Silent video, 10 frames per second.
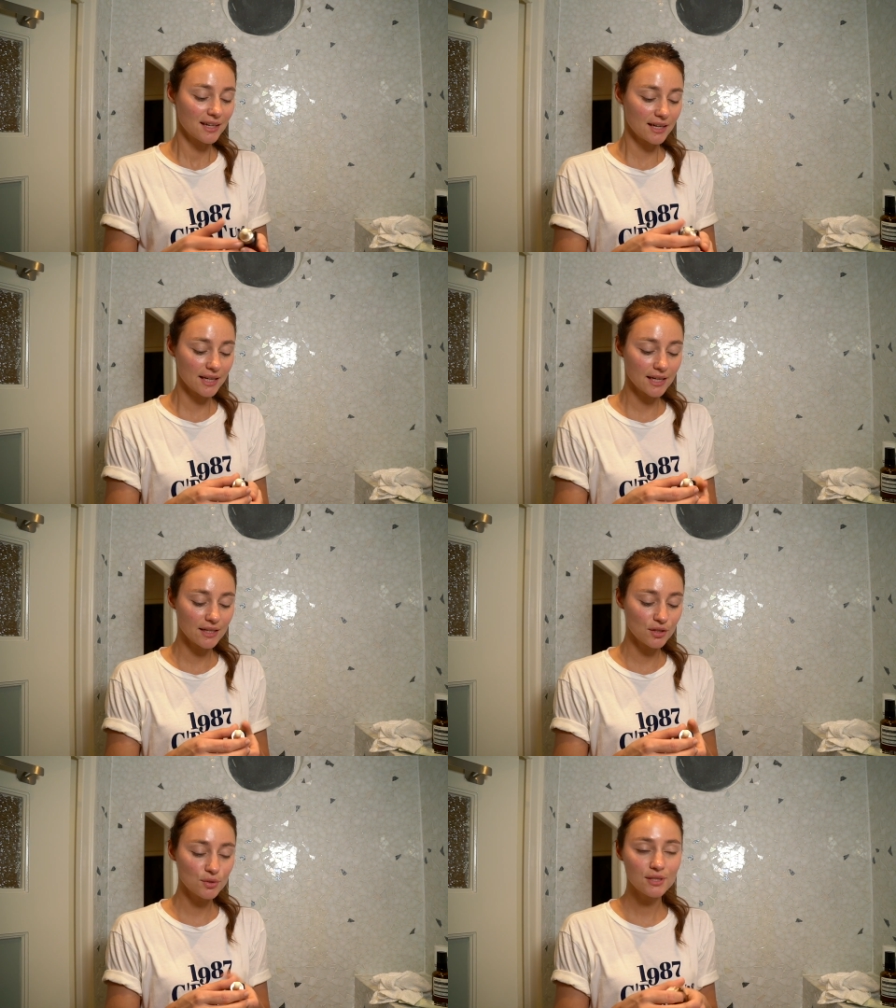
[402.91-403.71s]

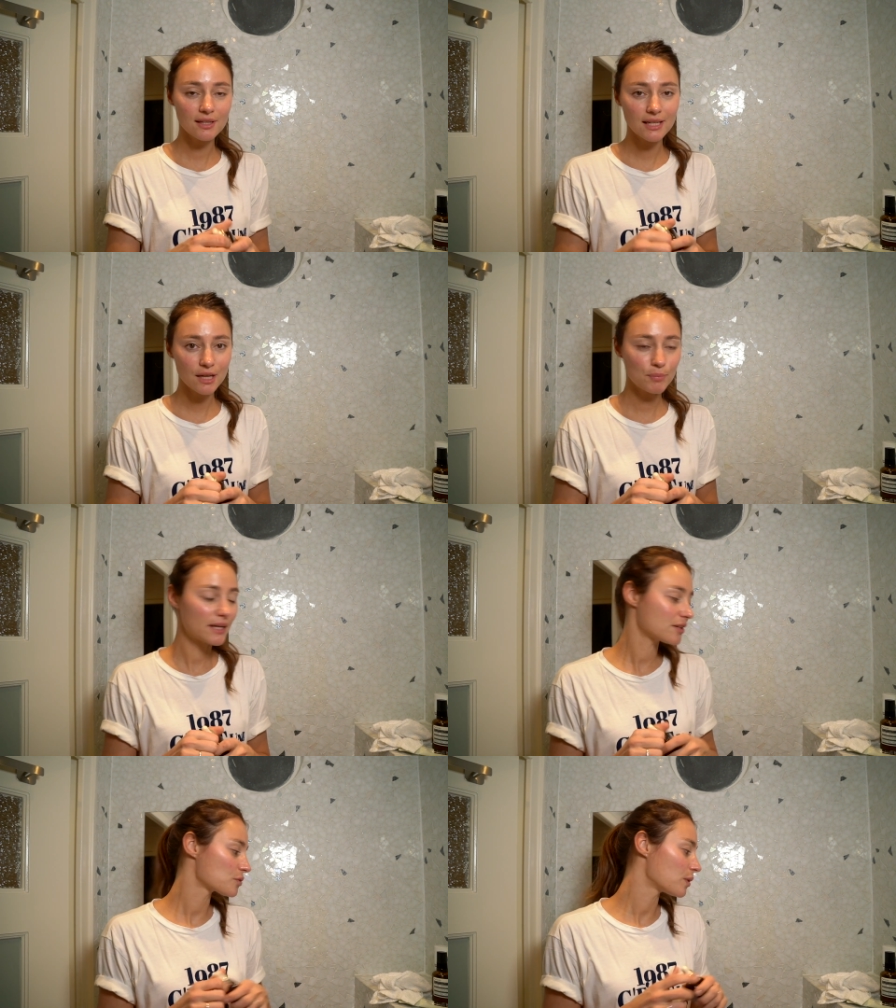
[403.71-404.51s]
I use it on the
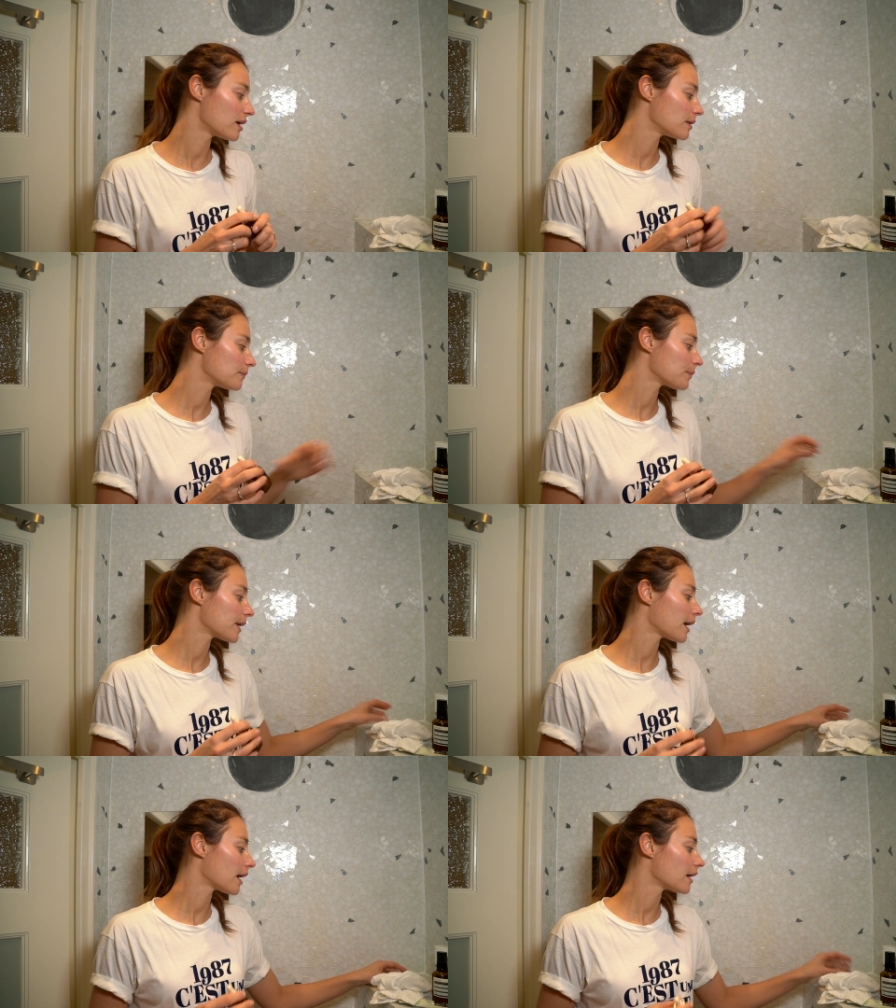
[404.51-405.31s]
airplane as well,
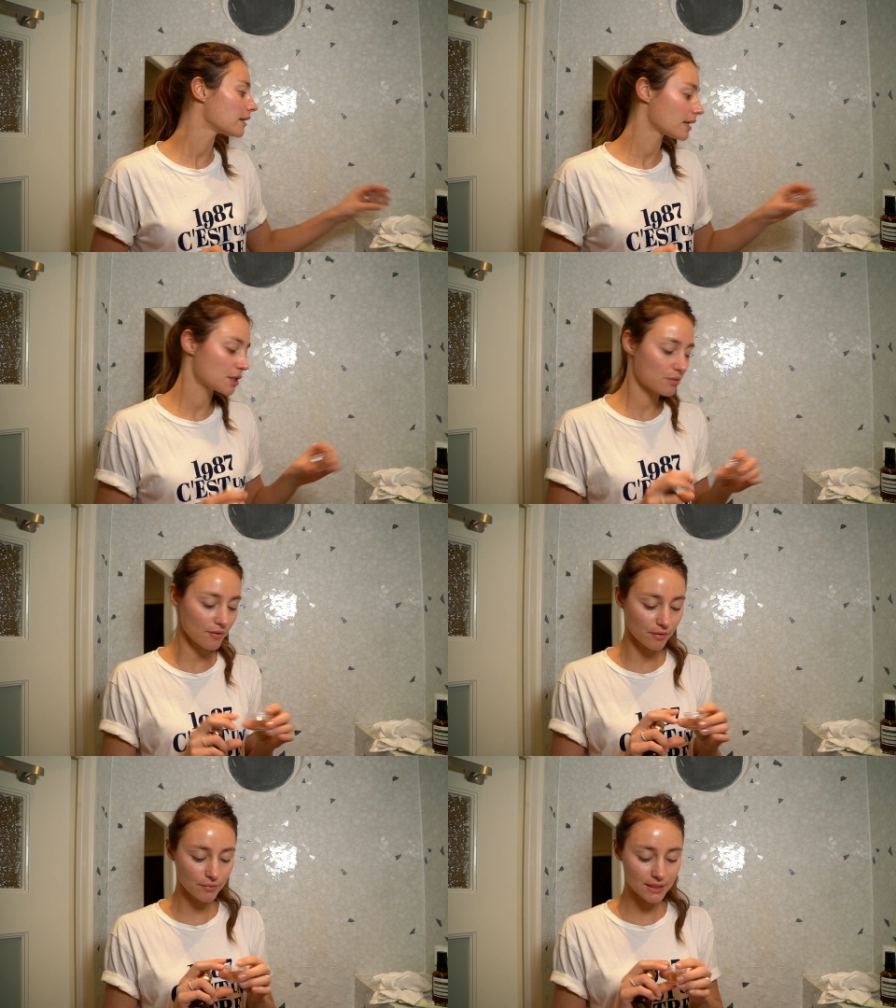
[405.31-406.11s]
and I
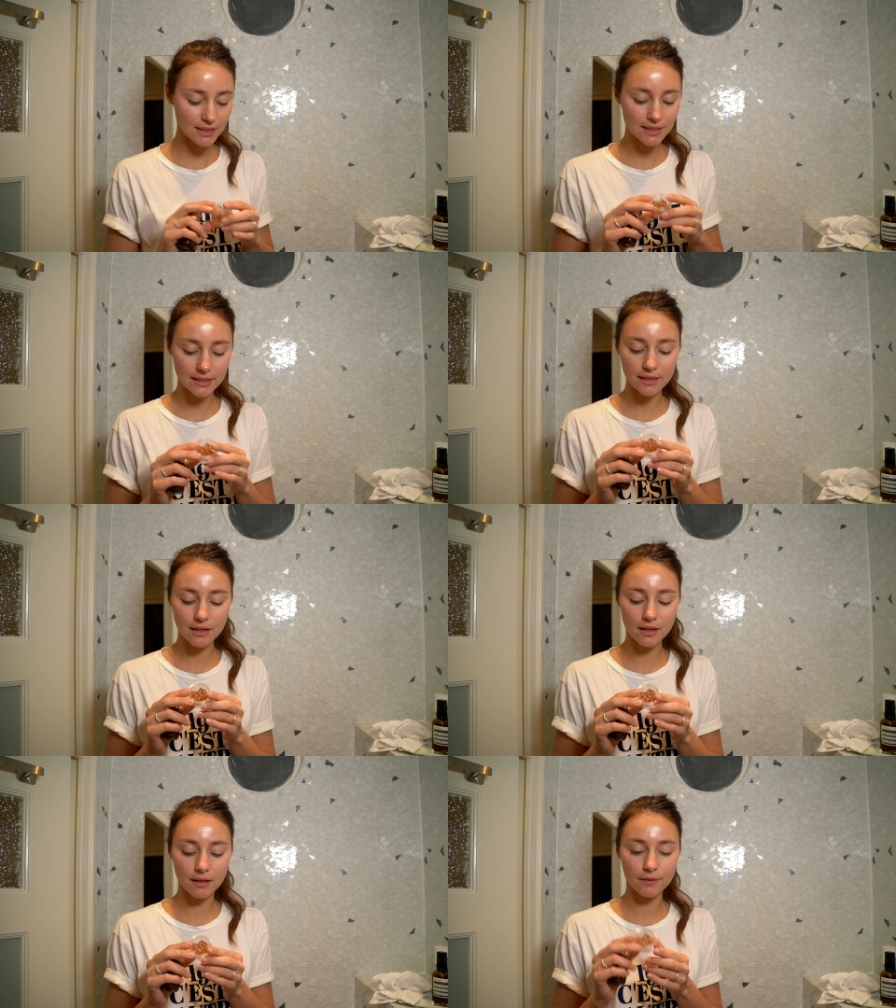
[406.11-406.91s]
travel with these
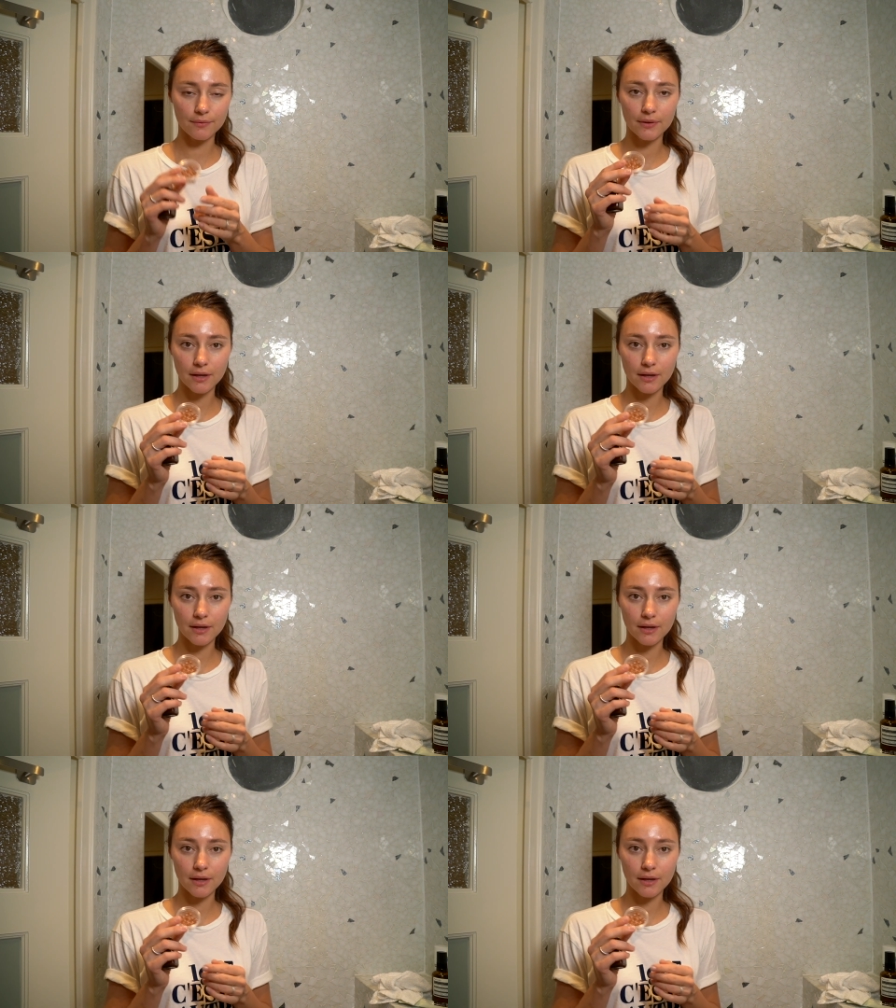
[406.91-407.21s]
little